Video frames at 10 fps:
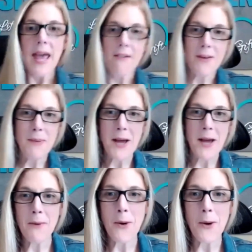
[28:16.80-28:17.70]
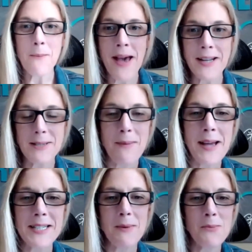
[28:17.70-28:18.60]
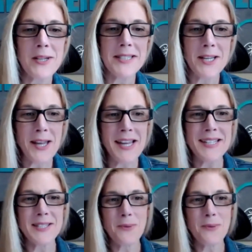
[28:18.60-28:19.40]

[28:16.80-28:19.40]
everybody. Welcome back to Maximum Resilience.